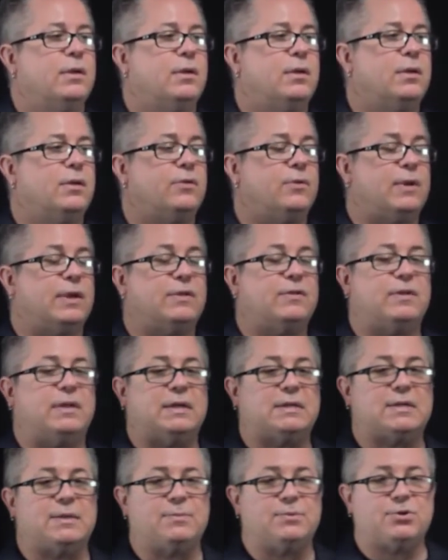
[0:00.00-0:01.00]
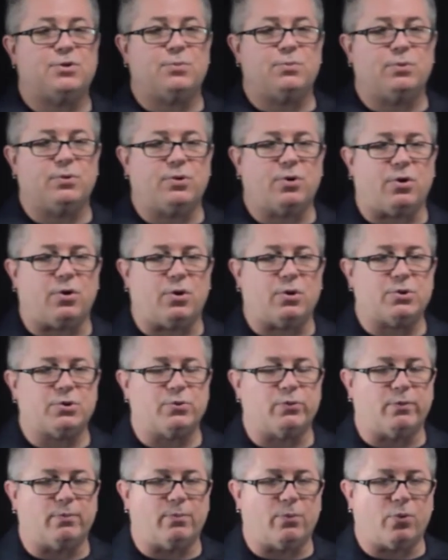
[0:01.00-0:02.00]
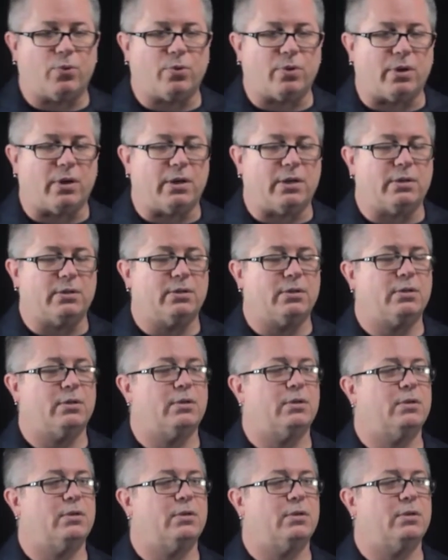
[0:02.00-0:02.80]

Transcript: So I guess the next time someone calls you a moron,